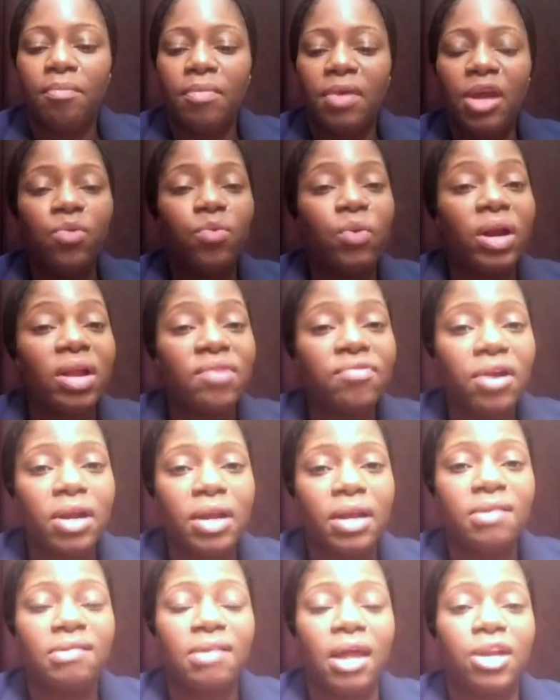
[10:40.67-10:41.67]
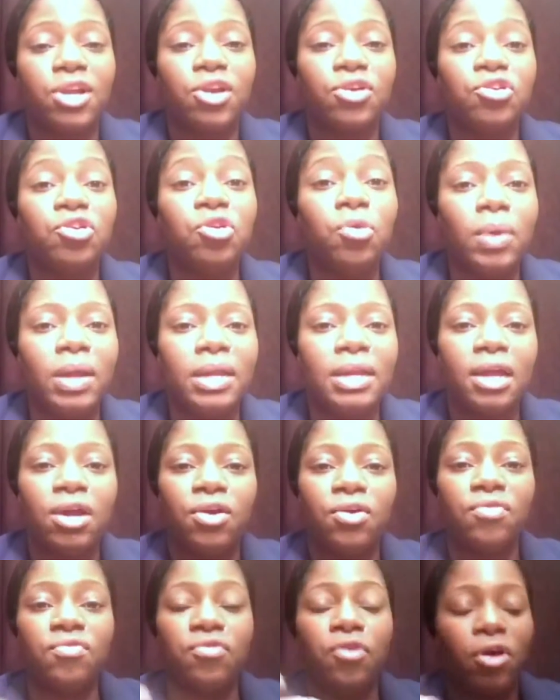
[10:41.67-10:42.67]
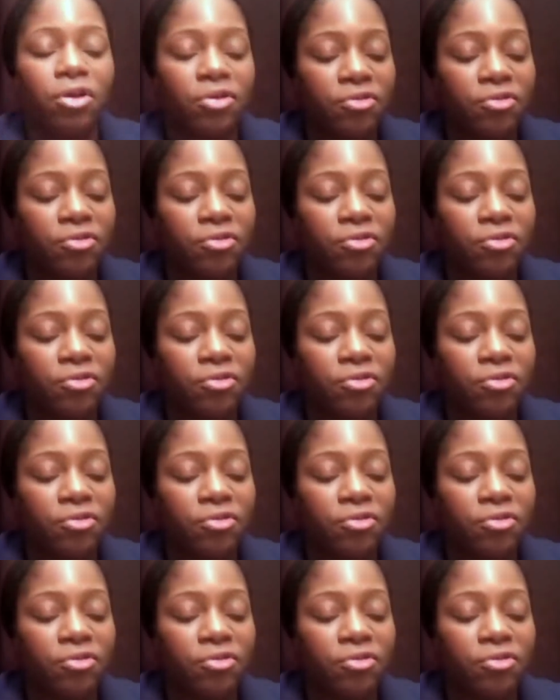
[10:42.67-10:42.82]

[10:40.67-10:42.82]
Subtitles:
in whatever it is that they're doing. They could have gotten